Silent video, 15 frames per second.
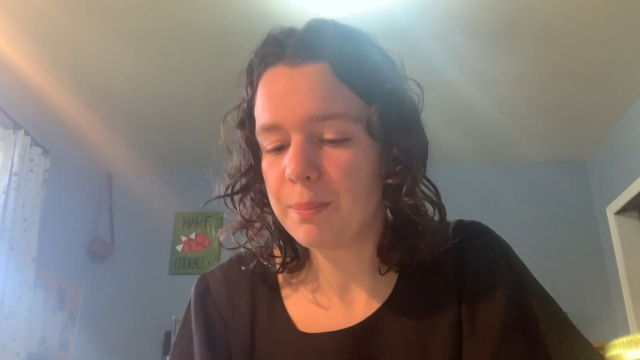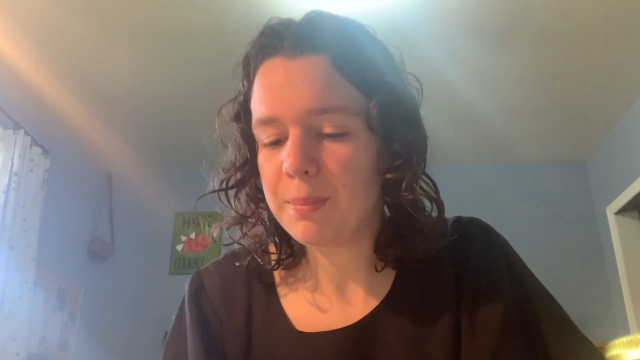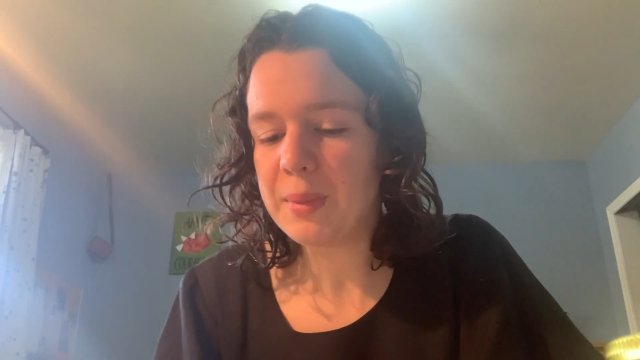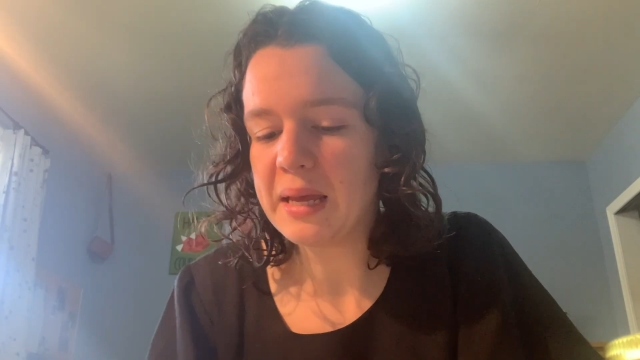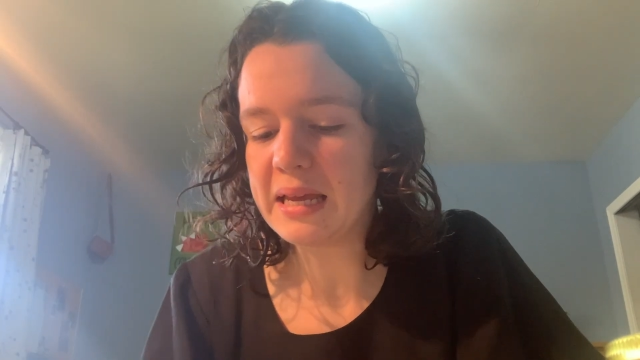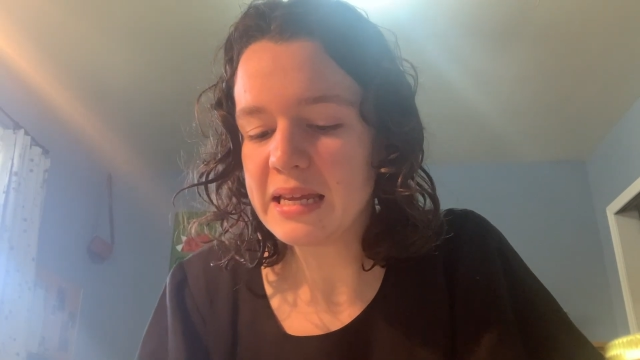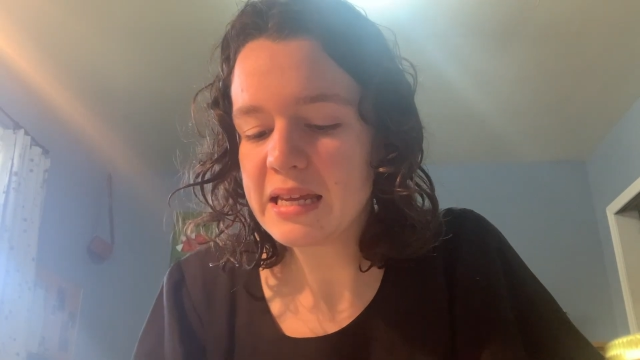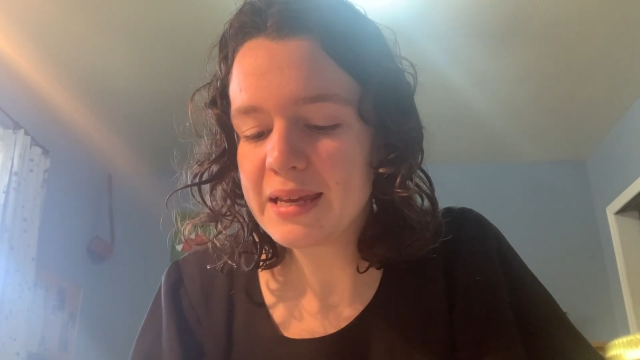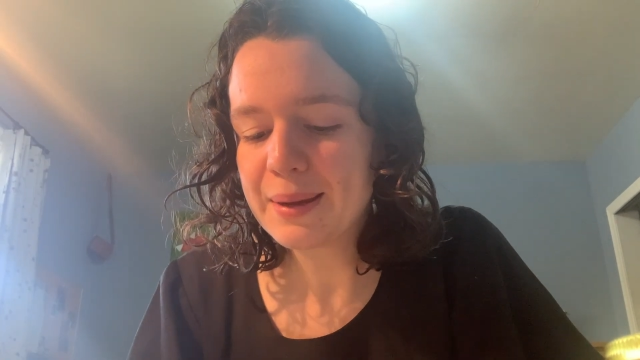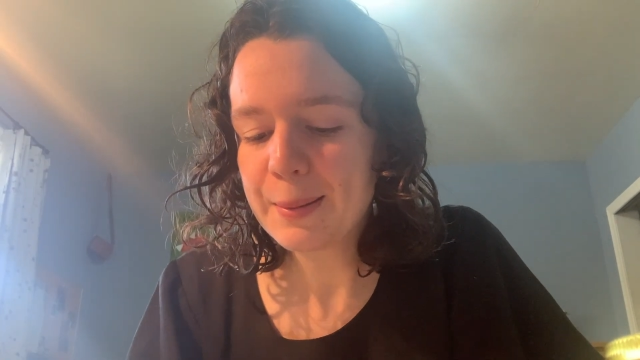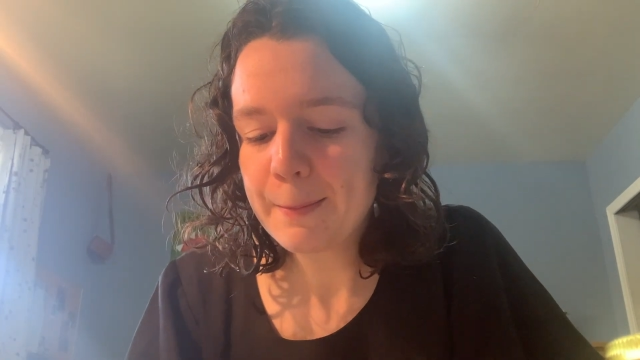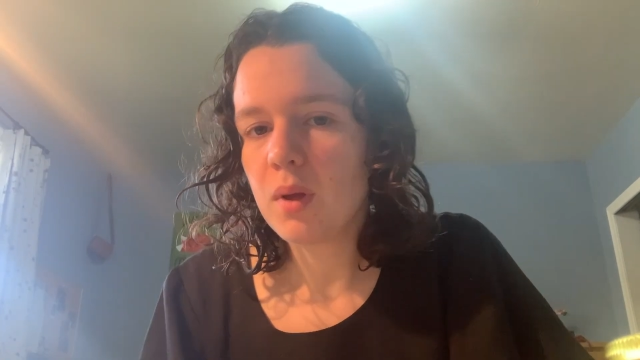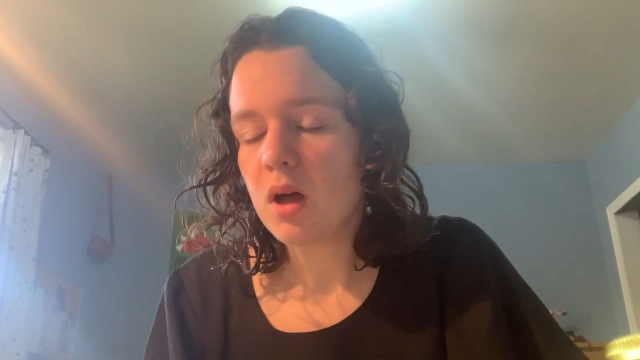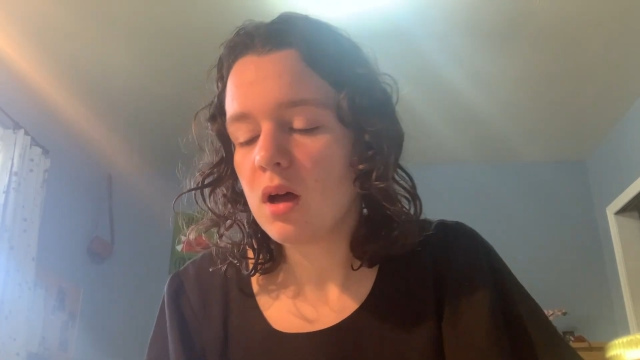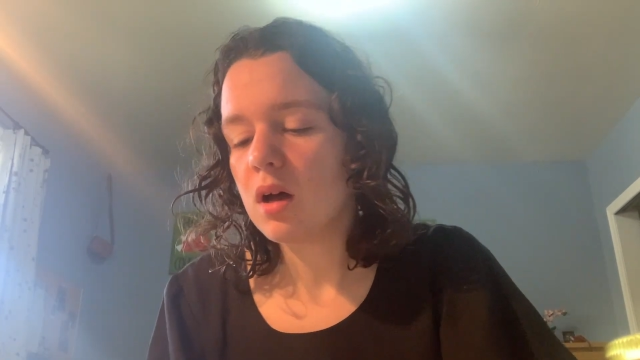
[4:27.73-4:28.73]
pink
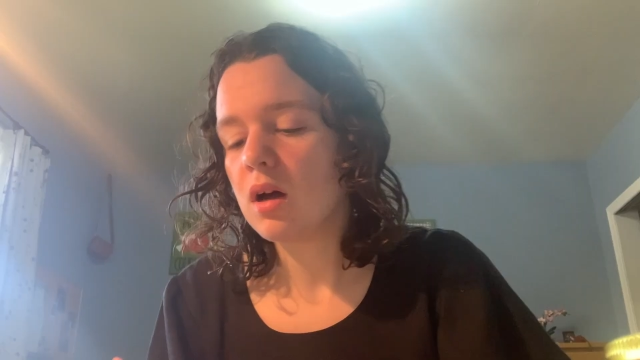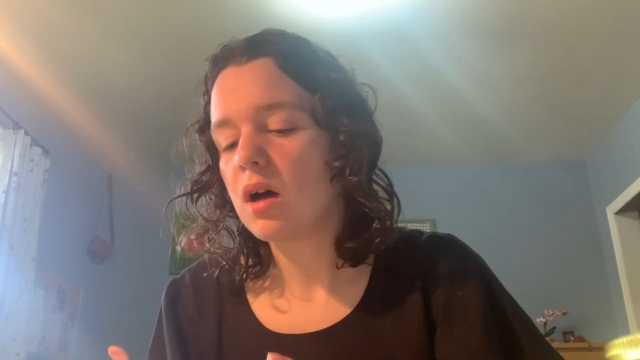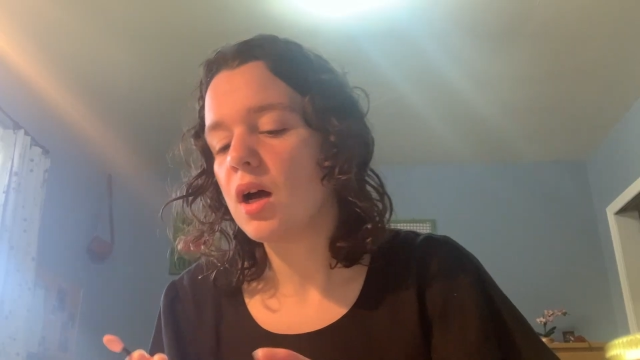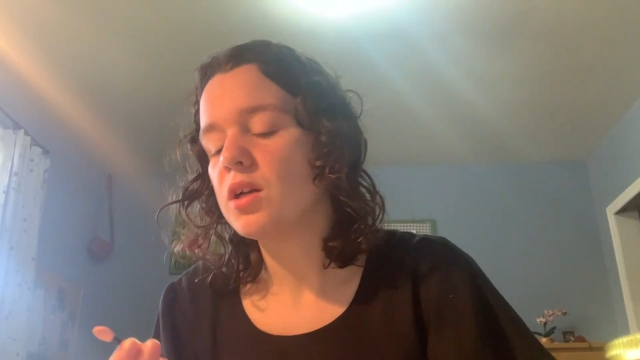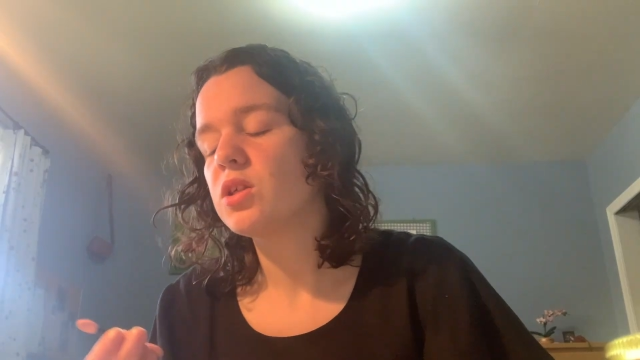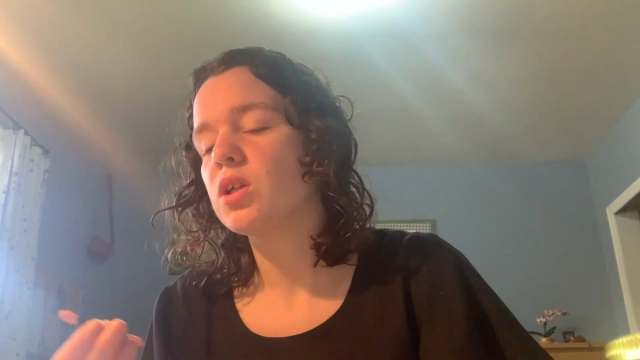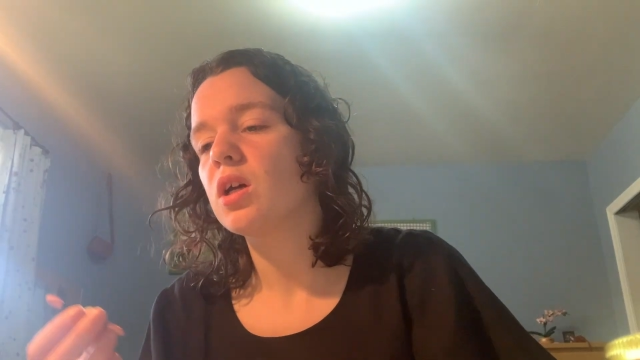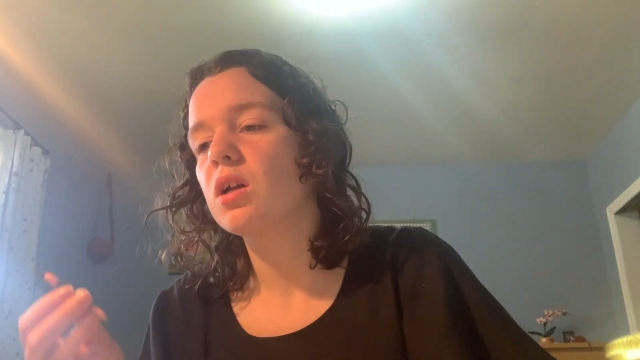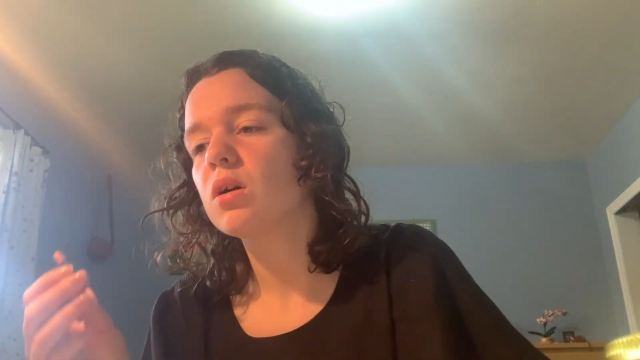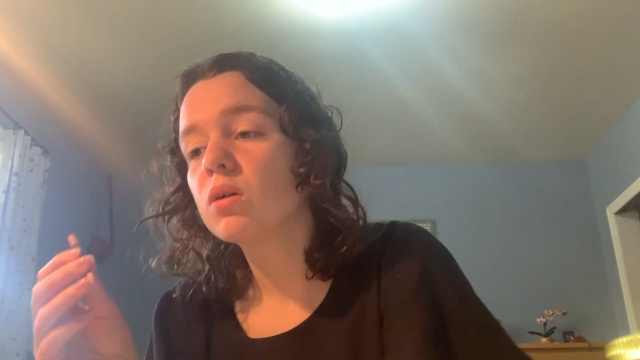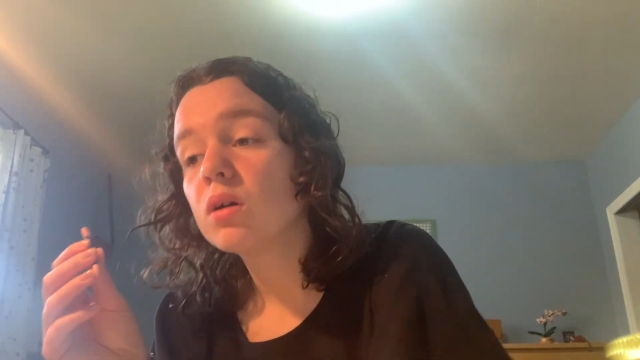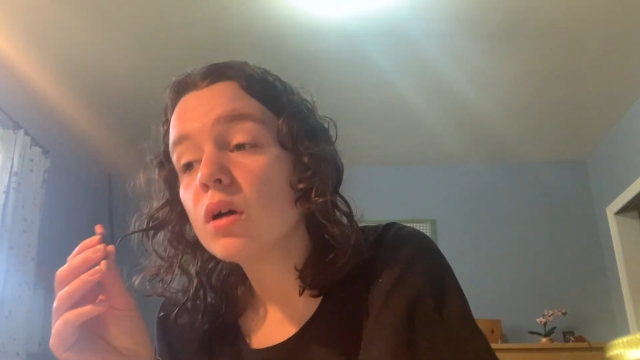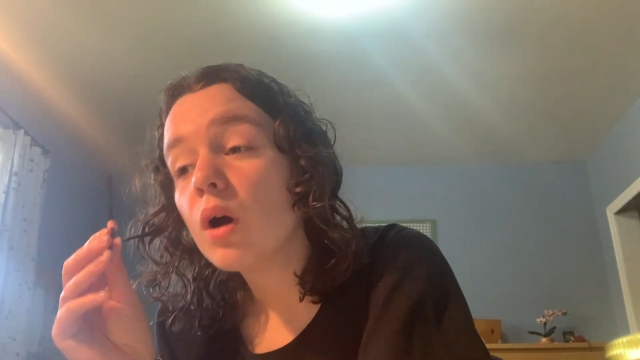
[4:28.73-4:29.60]
eyeshadow,